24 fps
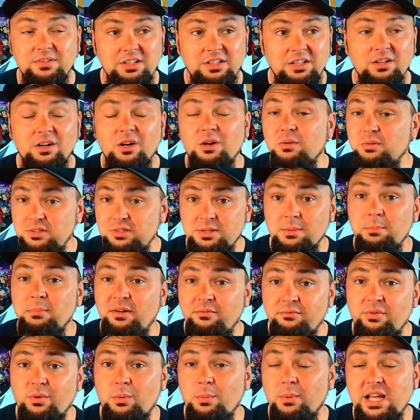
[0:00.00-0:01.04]
you know, some
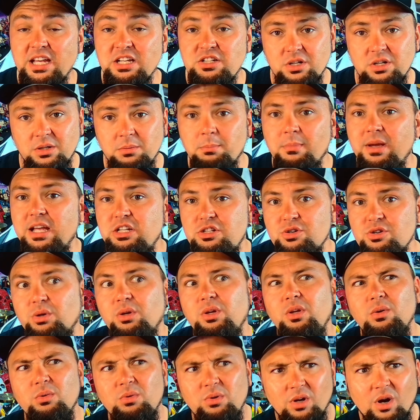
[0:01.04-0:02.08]
information, make sure
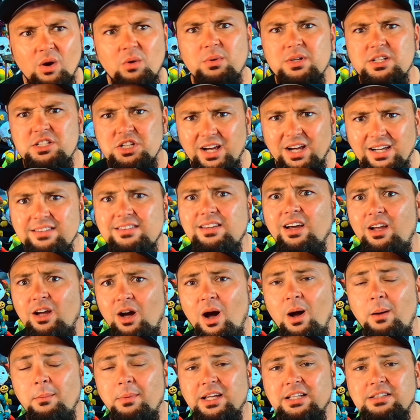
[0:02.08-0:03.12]
you go and check the
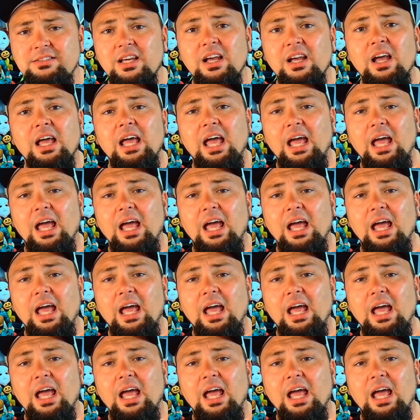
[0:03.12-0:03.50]
comments